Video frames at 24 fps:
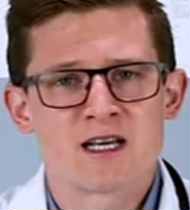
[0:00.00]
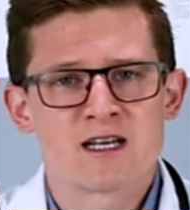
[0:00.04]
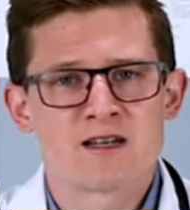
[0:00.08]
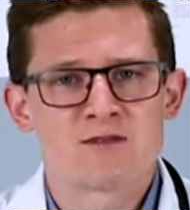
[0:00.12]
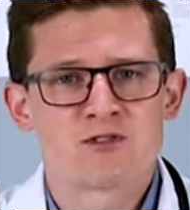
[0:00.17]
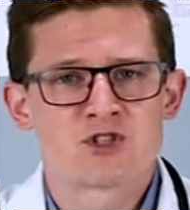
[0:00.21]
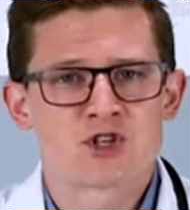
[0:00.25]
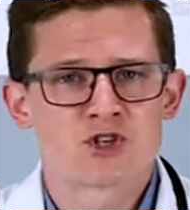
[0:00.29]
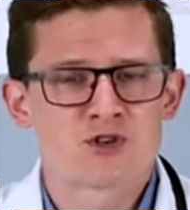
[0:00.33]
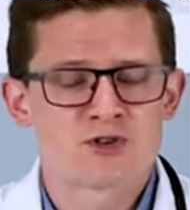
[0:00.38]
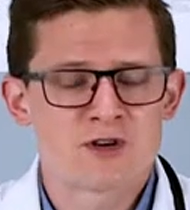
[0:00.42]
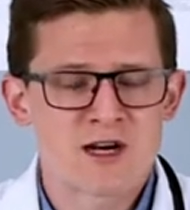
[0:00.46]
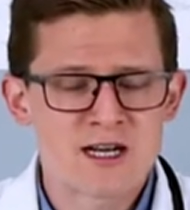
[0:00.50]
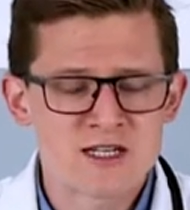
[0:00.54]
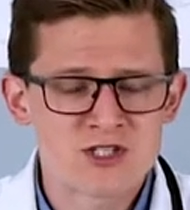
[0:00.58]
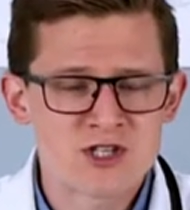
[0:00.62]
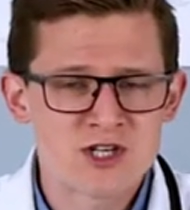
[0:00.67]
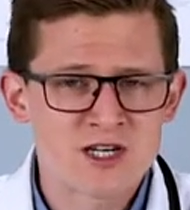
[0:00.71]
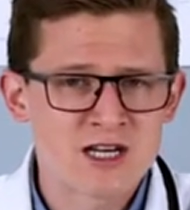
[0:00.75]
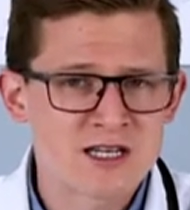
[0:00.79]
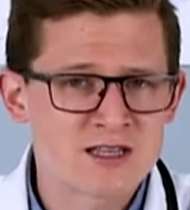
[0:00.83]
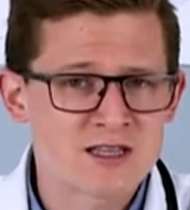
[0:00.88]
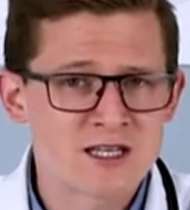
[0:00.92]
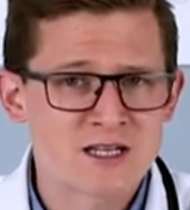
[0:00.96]
and
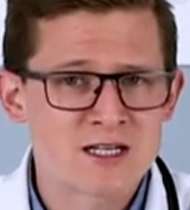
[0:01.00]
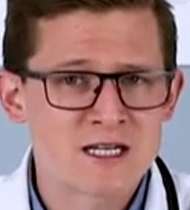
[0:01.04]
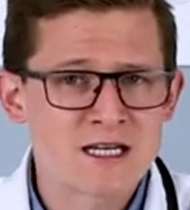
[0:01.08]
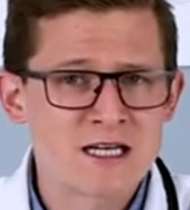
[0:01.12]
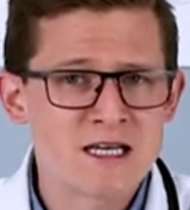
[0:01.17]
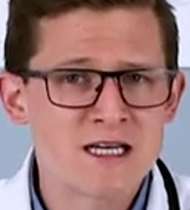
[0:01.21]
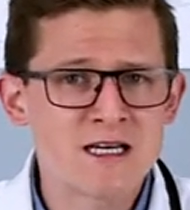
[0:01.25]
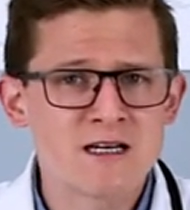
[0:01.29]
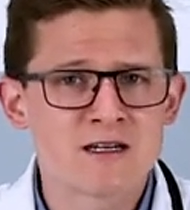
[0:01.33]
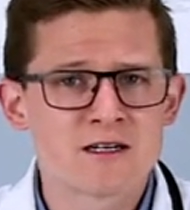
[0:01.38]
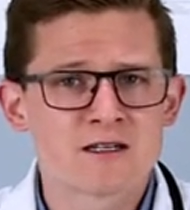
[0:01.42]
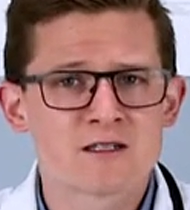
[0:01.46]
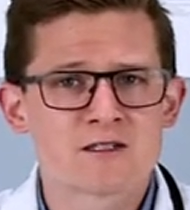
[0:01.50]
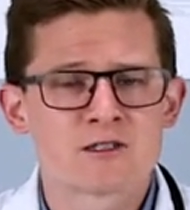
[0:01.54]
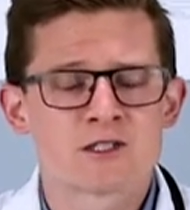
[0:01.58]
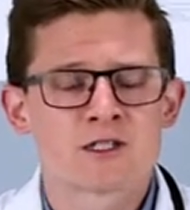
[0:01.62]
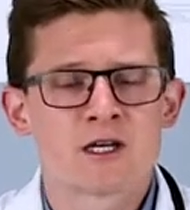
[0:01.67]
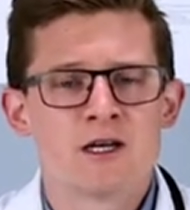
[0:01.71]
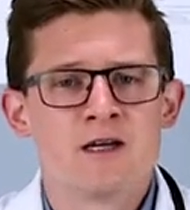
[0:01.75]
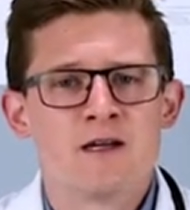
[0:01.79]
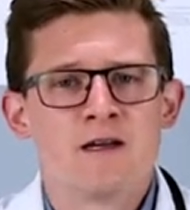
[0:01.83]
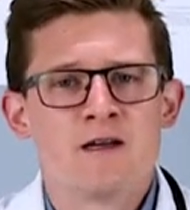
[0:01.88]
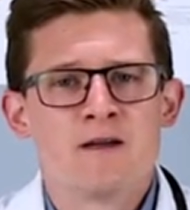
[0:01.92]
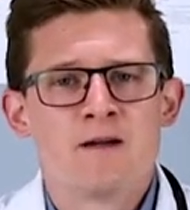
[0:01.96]
scratching at their
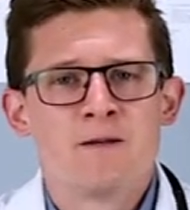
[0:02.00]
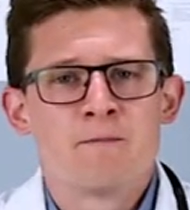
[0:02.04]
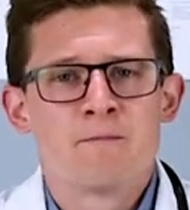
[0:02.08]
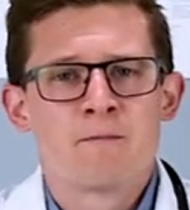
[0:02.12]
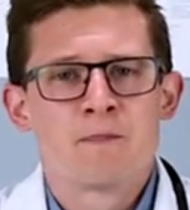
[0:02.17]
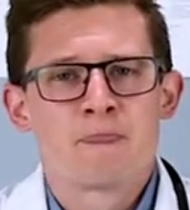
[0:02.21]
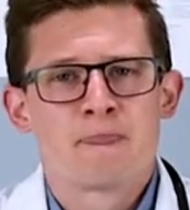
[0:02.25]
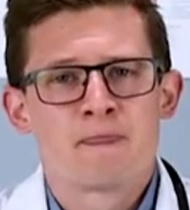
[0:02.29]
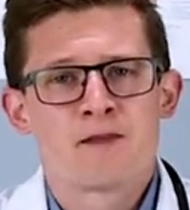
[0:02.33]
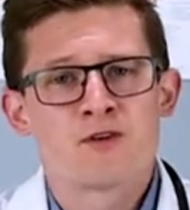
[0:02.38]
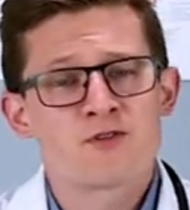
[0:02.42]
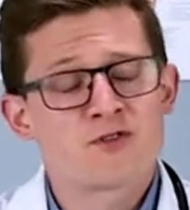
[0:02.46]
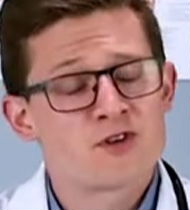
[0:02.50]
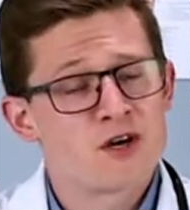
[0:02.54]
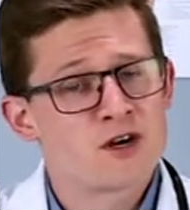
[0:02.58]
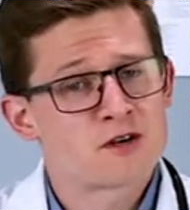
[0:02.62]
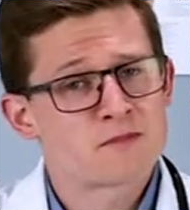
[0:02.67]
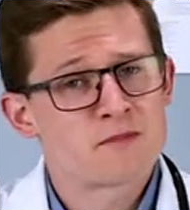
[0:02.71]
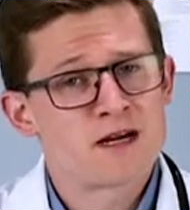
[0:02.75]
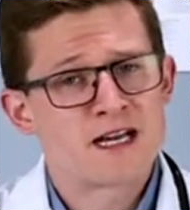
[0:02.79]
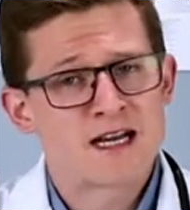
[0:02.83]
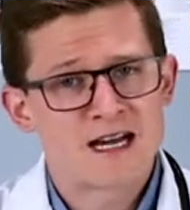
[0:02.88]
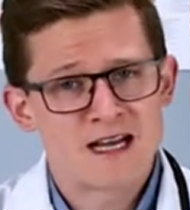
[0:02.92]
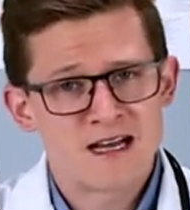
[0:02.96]
ears, your
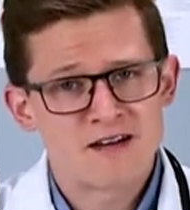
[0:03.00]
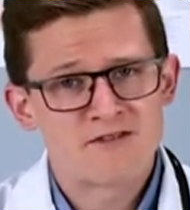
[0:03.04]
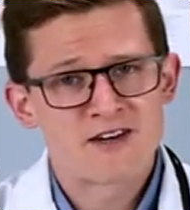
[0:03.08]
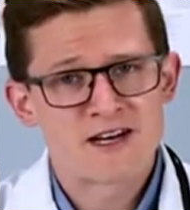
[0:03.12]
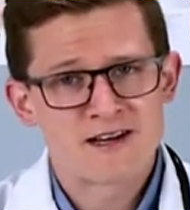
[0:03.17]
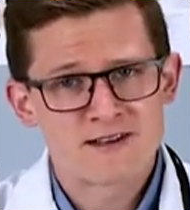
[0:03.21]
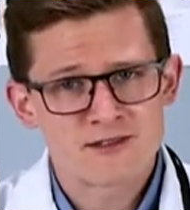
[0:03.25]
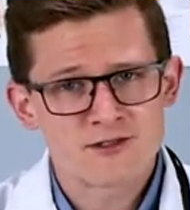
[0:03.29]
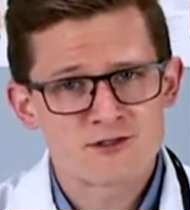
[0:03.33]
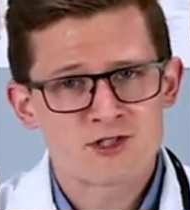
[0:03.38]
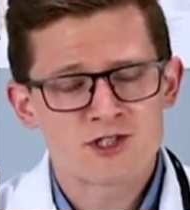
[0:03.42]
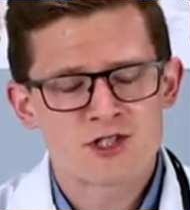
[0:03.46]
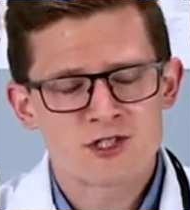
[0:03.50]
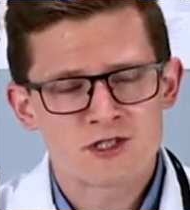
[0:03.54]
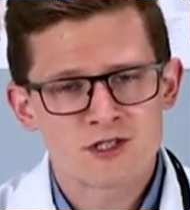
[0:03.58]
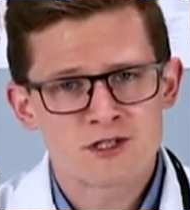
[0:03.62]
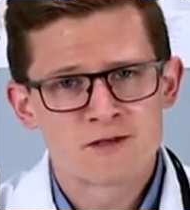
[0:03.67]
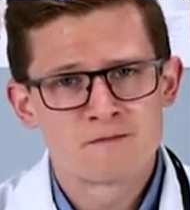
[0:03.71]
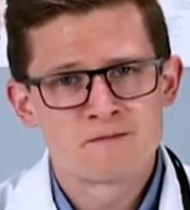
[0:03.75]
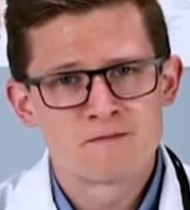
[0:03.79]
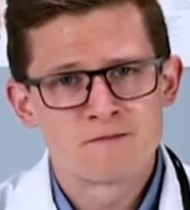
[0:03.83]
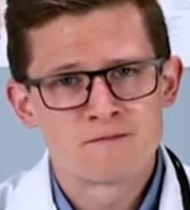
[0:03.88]
dog might have allergies.